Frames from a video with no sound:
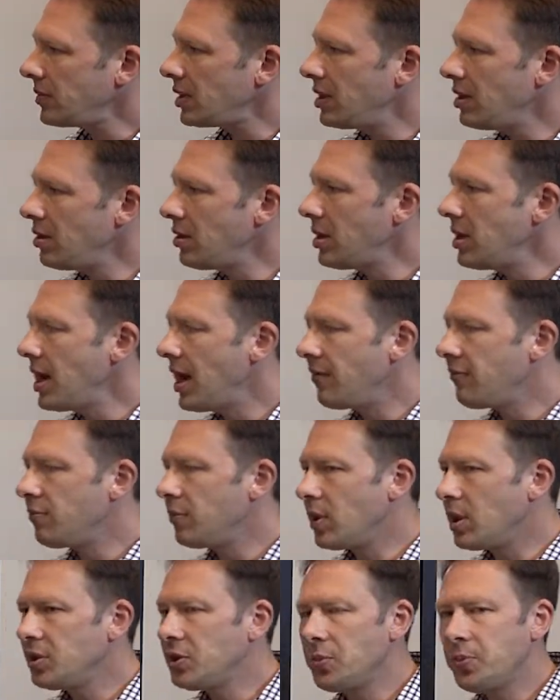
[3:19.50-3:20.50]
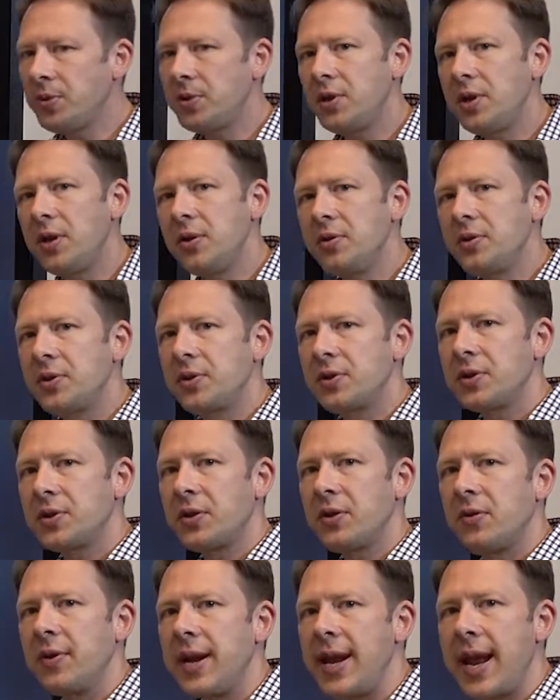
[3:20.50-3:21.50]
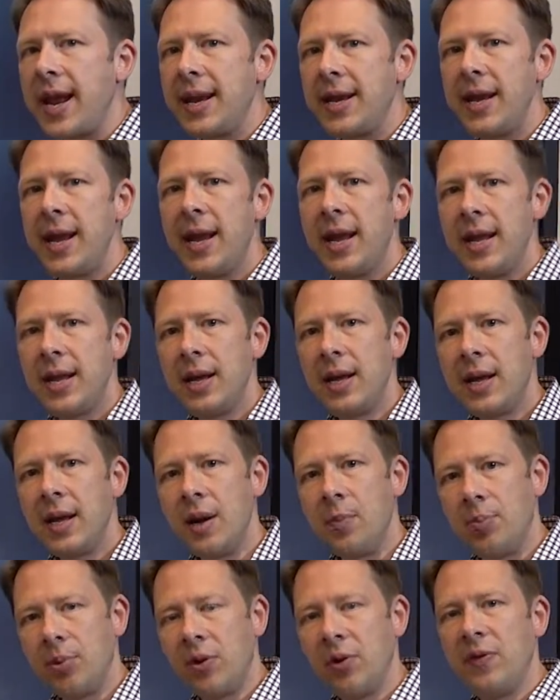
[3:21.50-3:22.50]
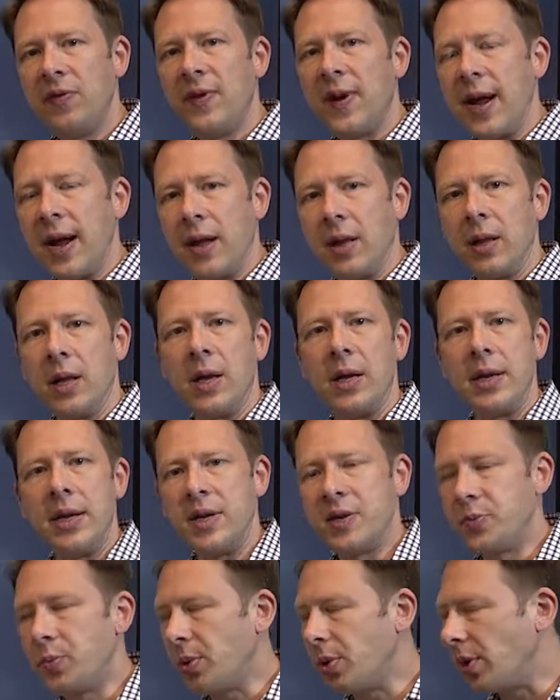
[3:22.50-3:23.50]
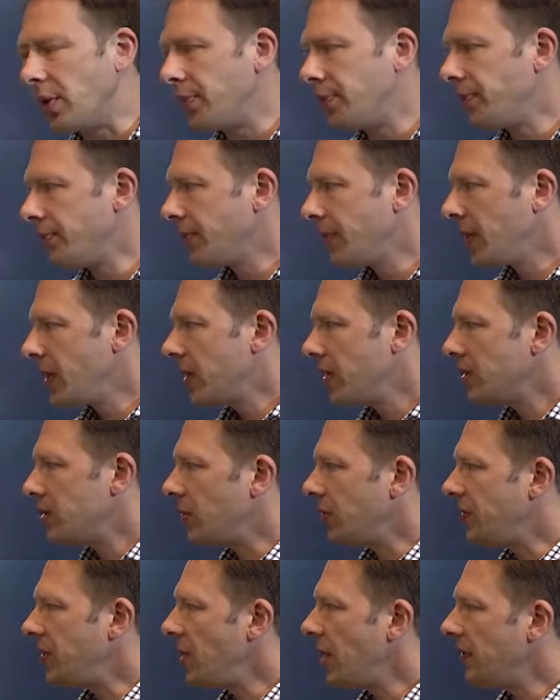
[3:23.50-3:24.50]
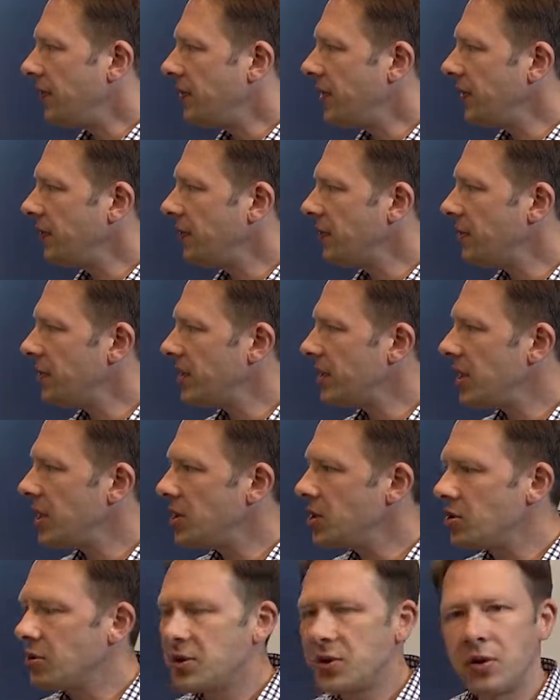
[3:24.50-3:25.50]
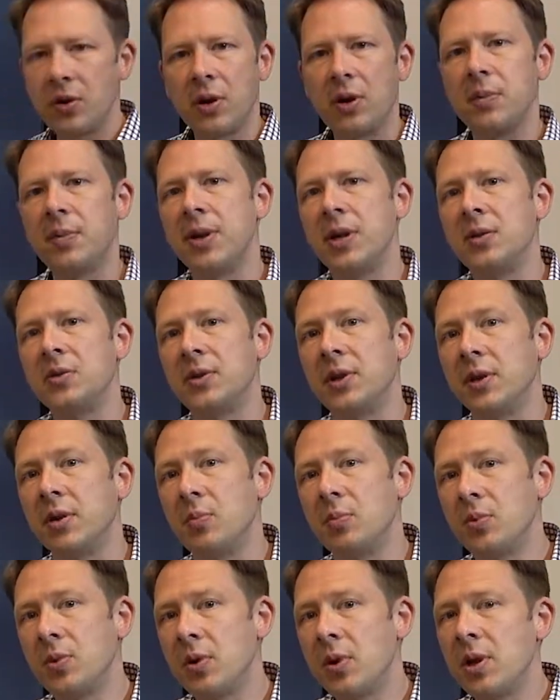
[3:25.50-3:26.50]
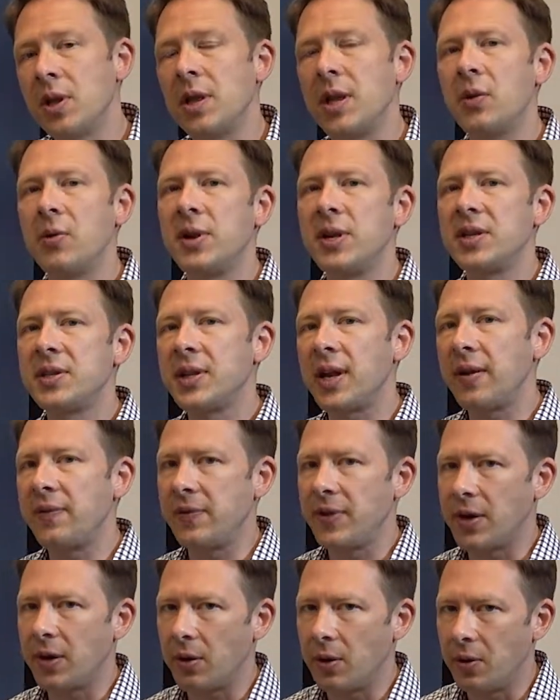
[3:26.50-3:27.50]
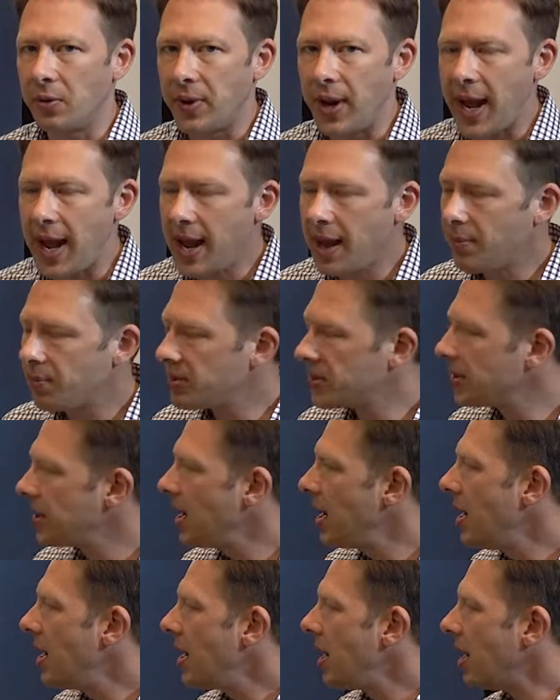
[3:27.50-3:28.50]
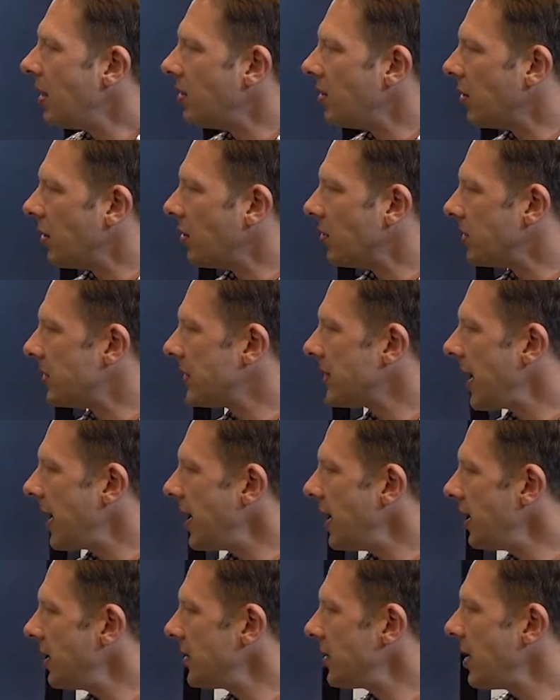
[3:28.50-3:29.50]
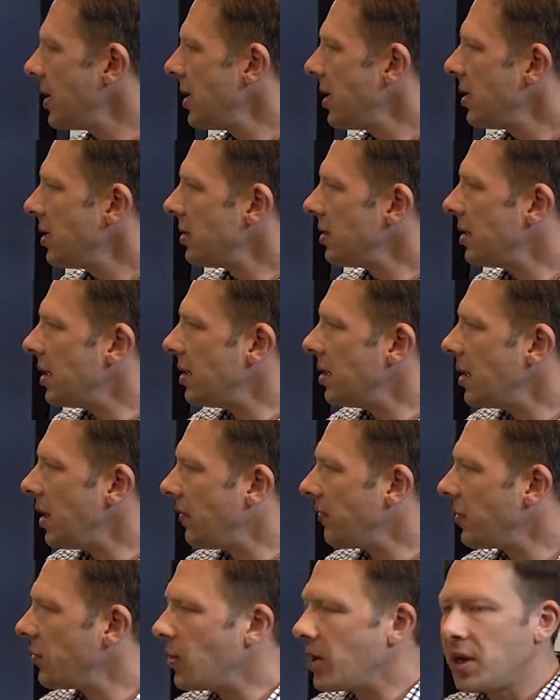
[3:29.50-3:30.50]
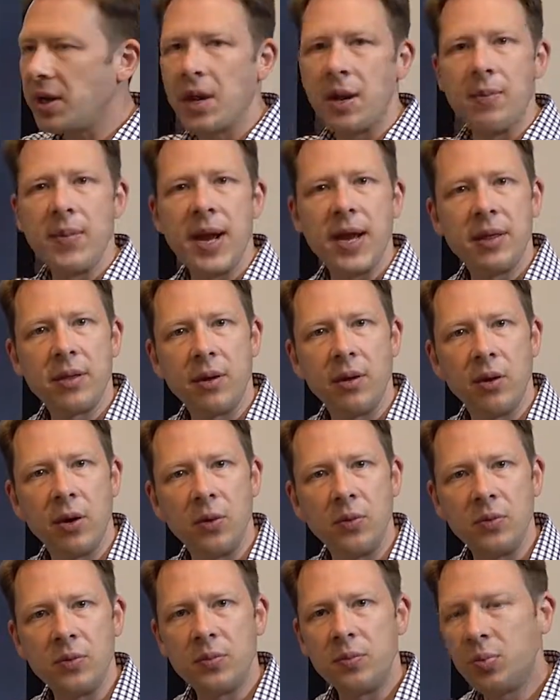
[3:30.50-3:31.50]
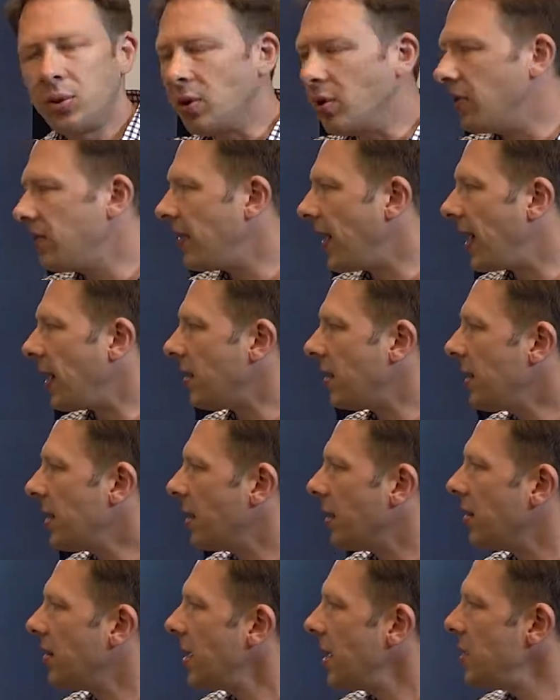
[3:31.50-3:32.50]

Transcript: You can have multiple users create a profile on each board. So if you have different teachers who are going to be using the board and they want to save their own apps and their own settings, then everyone can make their own profile here.